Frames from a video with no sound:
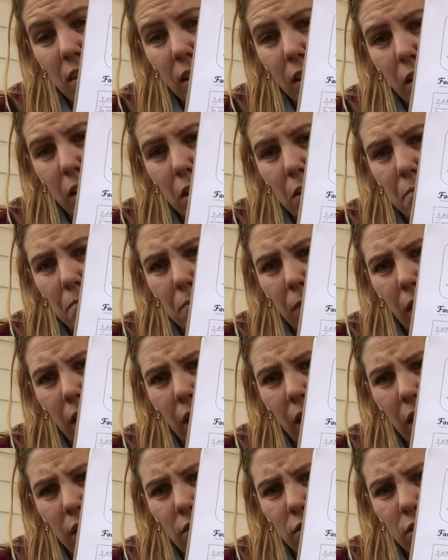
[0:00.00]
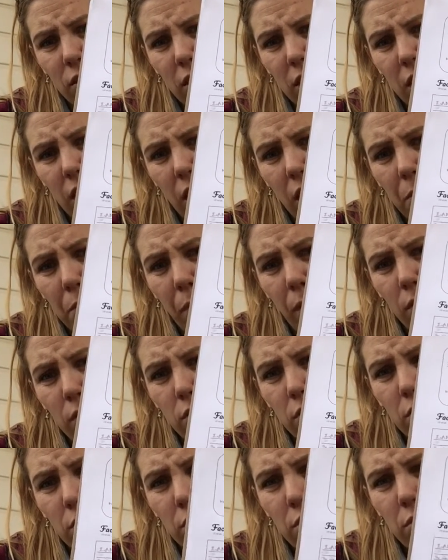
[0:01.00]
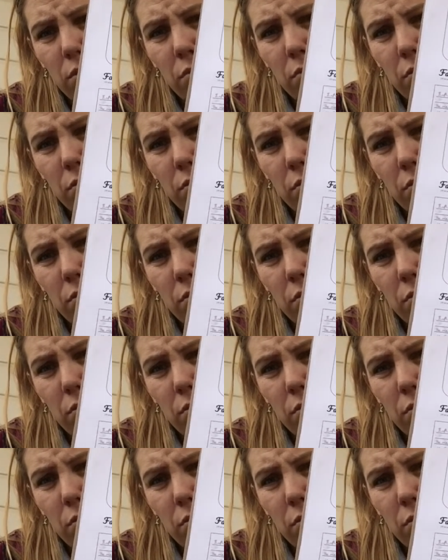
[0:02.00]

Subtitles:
I actually got a partial